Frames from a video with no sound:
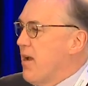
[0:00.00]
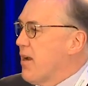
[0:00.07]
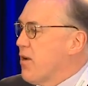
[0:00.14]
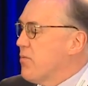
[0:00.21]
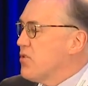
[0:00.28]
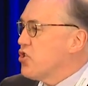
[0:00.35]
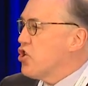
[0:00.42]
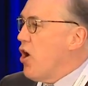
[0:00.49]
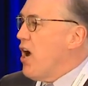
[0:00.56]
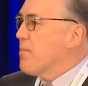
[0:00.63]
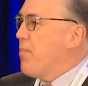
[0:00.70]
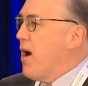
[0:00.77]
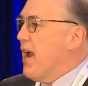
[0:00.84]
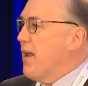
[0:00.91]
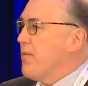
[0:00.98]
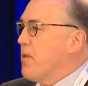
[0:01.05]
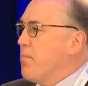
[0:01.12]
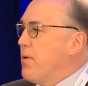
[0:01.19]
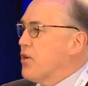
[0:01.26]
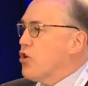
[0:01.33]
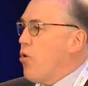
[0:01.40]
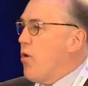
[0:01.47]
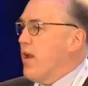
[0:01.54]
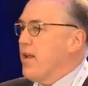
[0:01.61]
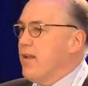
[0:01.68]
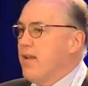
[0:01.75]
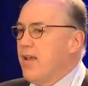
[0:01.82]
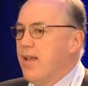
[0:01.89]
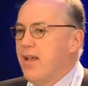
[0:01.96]
I was shocked by it, the
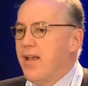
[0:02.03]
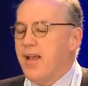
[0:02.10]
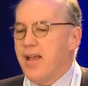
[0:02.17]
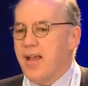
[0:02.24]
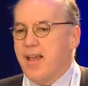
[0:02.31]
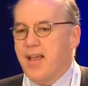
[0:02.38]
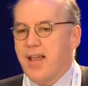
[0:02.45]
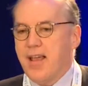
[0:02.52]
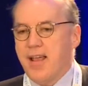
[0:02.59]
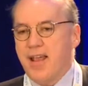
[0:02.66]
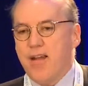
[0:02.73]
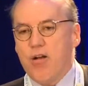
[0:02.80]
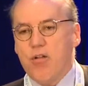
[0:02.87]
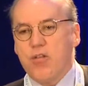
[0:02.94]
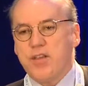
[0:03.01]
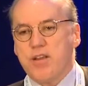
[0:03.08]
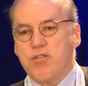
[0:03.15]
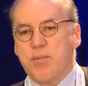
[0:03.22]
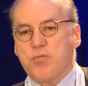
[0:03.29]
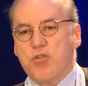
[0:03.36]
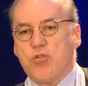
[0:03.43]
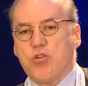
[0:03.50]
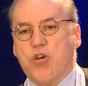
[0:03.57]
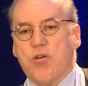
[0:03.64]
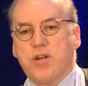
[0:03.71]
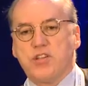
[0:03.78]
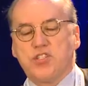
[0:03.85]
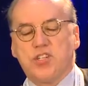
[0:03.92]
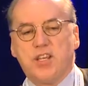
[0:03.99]
Bitcoin uh, and all the
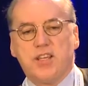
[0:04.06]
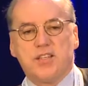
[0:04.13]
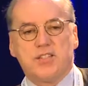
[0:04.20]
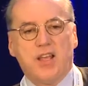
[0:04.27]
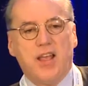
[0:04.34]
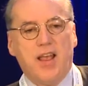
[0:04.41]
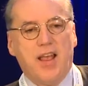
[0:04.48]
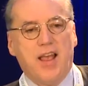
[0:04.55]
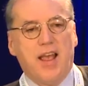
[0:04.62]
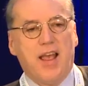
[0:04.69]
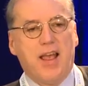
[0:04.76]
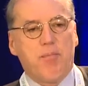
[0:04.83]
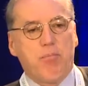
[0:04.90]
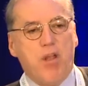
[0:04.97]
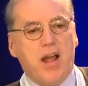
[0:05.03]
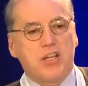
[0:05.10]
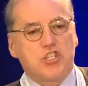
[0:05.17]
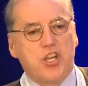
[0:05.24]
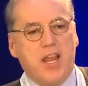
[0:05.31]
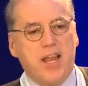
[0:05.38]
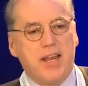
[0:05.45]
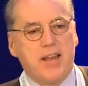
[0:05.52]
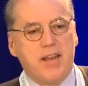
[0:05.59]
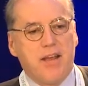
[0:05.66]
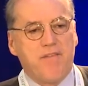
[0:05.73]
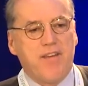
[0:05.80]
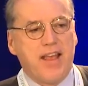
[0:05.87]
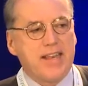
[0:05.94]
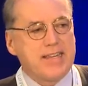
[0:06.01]
cryptocurrencies and blockchain
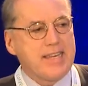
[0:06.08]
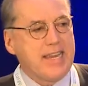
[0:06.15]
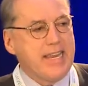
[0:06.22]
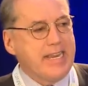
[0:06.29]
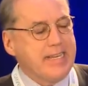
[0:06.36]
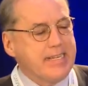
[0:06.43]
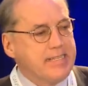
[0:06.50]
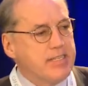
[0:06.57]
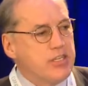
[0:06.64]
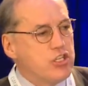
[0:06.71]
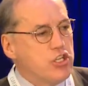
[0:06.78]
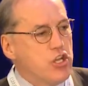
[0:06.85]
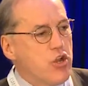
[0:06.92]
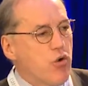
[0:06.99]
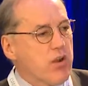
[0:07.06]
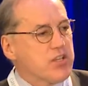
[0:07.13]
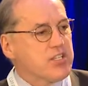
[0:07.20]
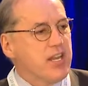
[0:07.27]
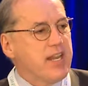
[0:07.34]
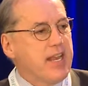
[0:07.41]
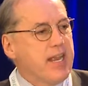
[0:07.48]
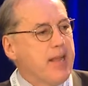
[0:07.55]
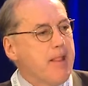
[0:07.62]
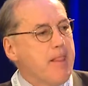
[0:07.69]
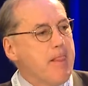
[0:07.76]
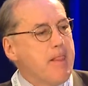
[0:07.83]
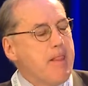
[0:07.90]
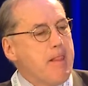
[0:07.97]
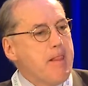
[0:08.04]
event in New York City.
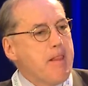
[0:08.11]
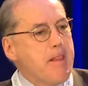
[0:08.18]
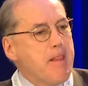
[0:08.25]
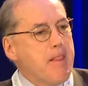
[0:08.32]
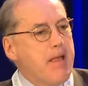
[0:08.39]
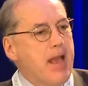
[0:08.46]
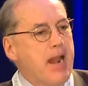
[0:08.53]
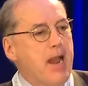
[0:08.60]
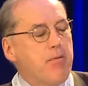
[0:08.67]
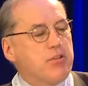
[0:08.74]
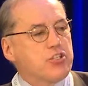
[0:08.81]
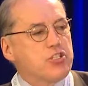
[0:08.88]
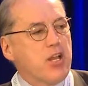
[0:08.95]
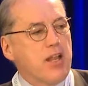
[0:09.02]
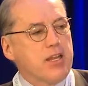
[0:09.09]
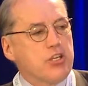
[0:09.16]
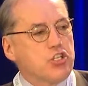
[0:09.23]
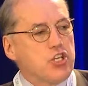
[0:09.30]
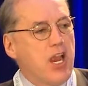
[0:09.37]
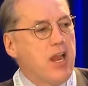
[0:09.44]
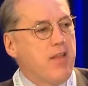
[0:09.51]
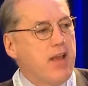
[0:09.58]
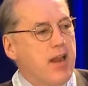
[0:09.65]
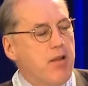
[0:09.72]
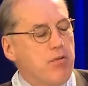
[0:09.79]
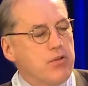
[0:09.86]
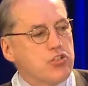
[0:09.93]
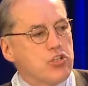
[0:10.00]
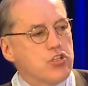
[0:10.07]
And I was telling Jay that I
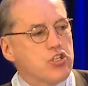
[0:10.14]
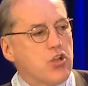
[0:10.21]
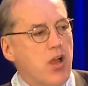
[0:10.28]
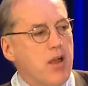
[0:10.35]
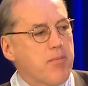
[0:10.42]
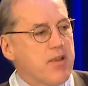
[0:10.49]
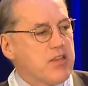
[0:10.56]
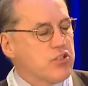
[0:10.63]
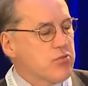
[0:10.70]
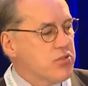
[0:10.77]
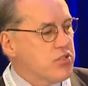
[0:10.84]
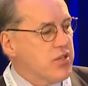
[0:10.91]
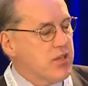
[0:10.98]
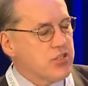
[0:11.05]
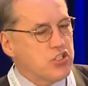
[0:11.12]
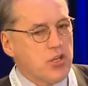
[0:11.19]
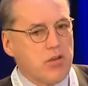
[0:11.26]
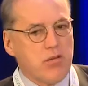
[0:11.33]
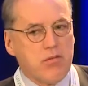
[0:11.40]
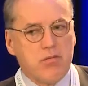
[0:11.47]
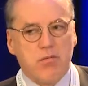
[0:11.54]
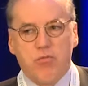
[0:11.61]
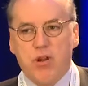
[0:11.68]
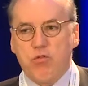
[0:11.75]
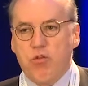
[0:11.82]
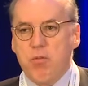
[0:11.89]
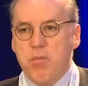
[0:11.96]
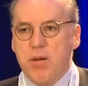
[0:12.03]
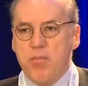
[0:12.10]
was just shocked because it was, uh, Rick
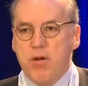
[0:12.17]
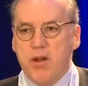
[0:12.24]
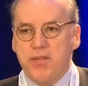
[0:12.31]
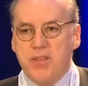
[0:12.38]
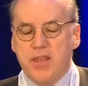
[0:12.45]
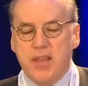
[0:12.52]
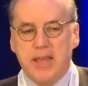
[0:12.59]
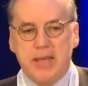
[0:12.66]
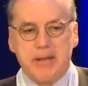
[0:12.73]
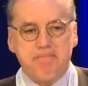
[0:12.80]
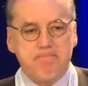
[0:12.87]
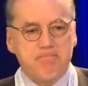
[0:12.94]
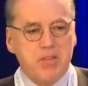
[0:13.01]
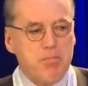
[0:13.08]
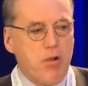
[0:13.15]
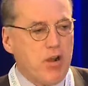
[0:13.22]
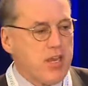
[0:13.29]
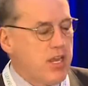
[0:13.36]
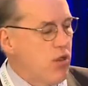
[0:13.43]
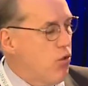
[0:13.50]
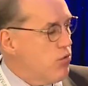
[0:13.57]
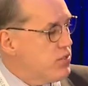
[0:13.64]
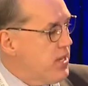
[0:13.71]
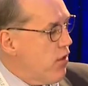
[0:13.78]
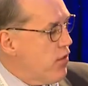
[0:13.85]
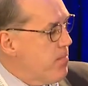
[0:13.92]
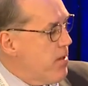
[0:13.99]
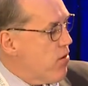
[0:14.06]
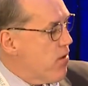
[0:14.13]
will remember, at the um, Marquis Hotel,
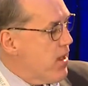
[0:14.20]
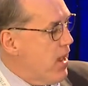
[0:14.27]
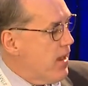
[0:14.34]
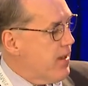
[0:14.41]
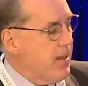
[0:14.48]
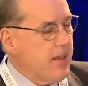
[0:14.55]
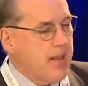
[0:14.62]
the Marriott.